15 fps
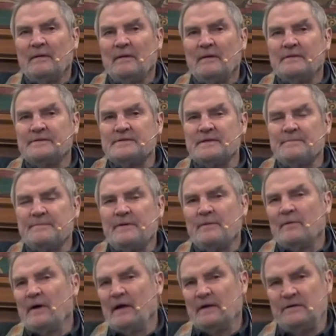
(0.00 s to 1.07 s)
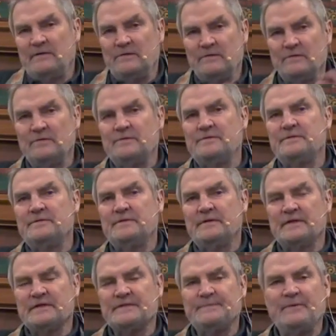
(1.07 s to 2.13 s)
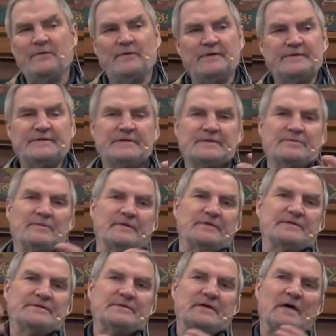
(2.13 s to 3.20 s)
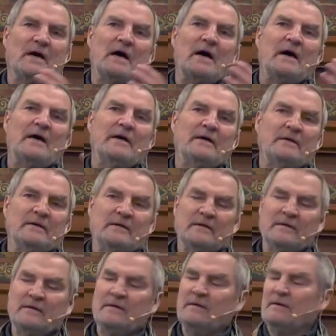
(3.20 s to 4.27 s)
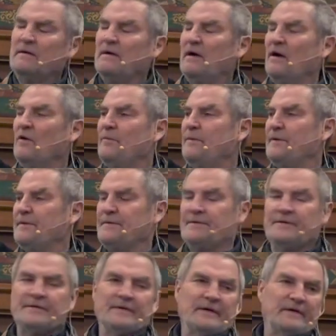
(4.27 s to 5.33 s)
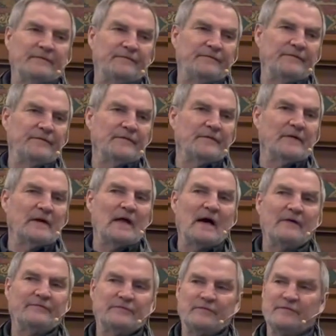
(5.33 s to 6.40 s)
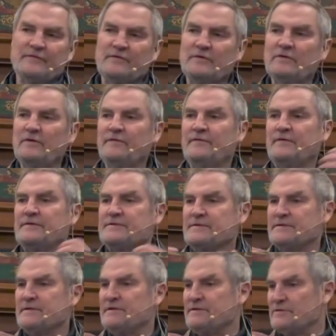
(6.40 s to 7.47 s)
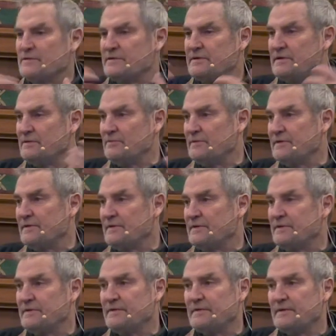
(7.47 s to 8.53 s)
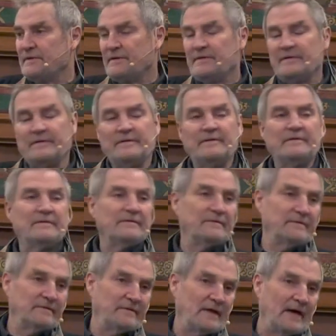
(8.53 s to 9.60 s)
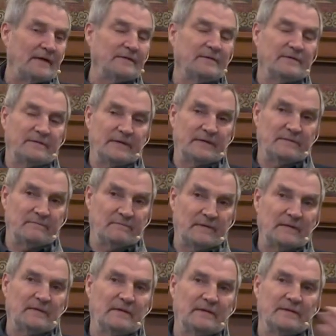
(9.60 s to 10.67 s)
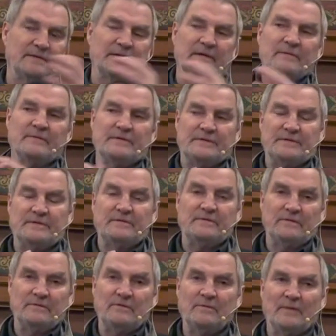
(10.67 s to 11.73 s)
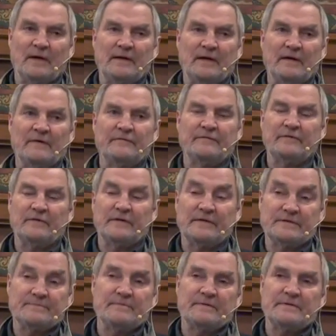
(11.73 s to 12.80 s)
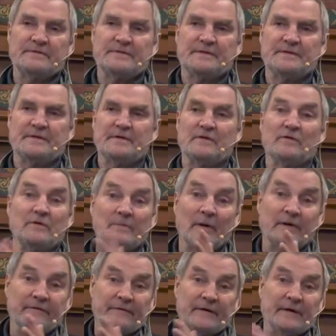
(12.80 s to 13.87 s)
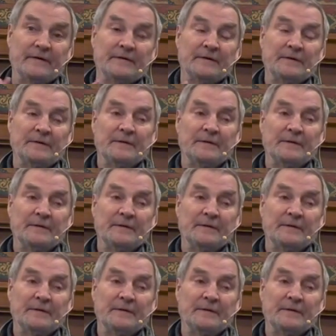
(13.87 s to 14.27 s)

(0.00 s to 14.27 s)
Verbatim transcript: and some people had huge experiences where the sky opened and they could feel the laughter of the universe and they joined in with it, and that kind of thing, which you might have, is a thing, or you might have had.